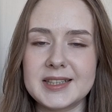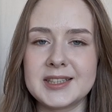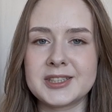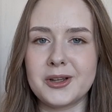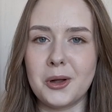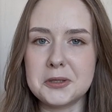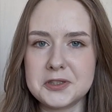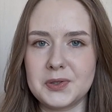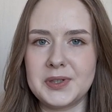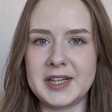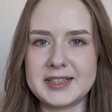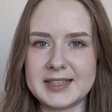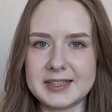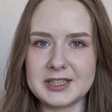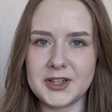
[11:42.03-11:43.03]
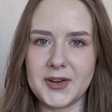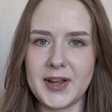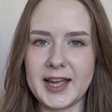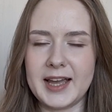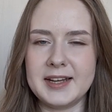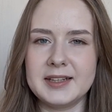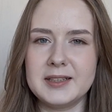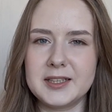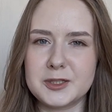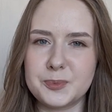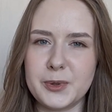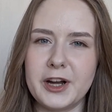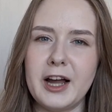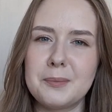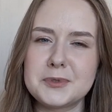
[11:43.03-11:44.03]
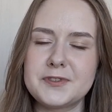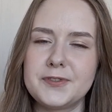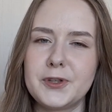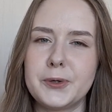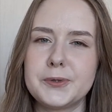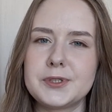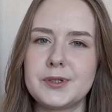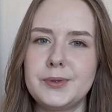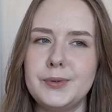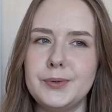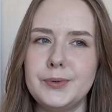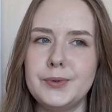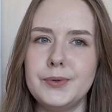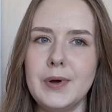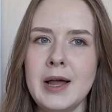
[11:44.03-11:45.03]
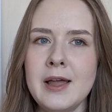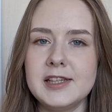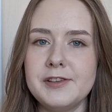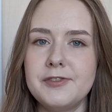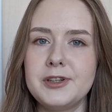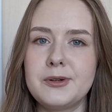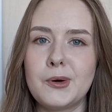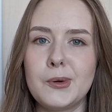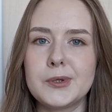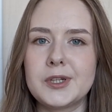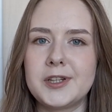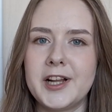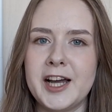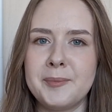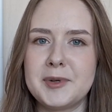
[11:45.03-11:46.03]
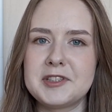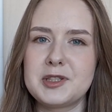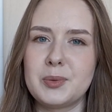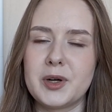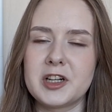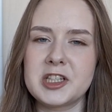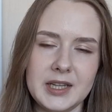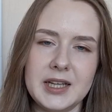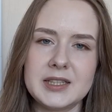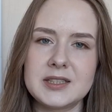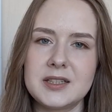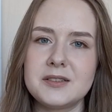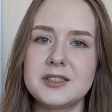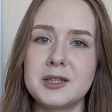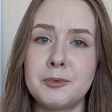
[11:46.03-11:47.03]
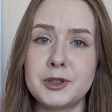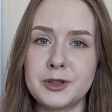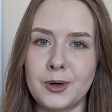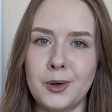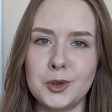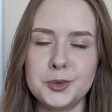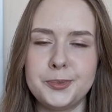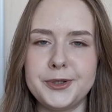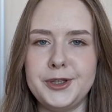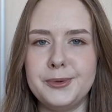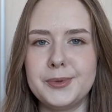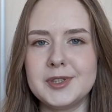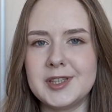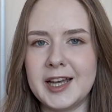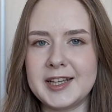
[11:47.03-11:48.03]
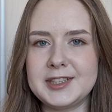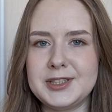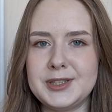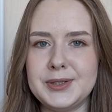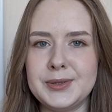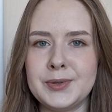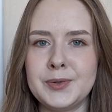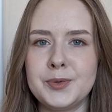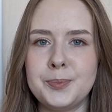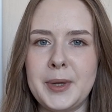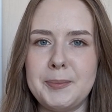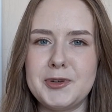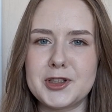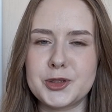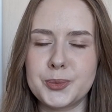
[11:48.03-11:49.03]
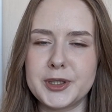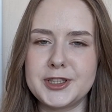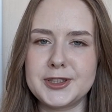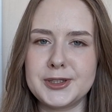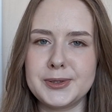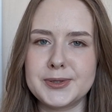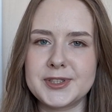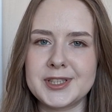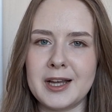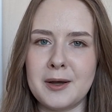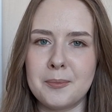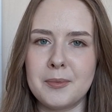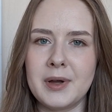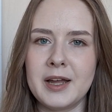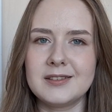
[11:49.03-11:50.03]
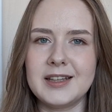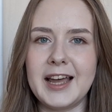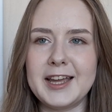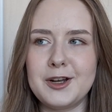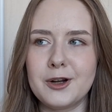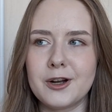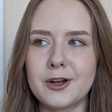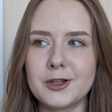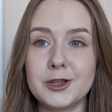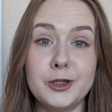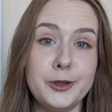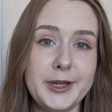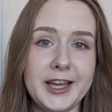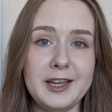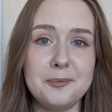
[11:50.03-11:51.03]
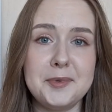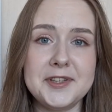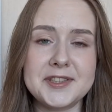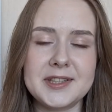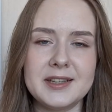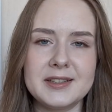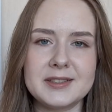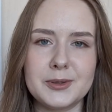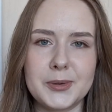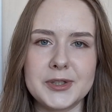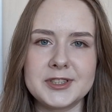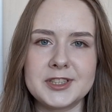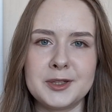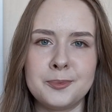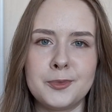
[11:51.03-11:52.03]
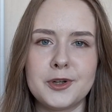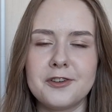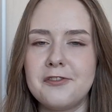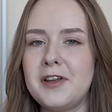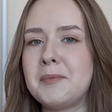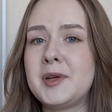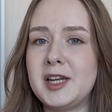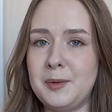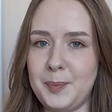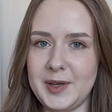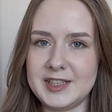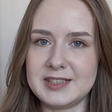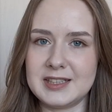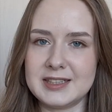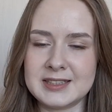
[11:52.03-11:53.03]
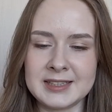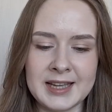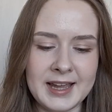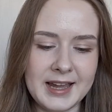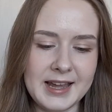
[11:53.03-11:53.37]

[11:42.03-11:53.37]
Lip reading: is also an accessory, and it is perhaps for those who live in cold climates where it's still somewhat cold, but you would like to maybe switch to some lighter looking pieces or some more feminine pieces.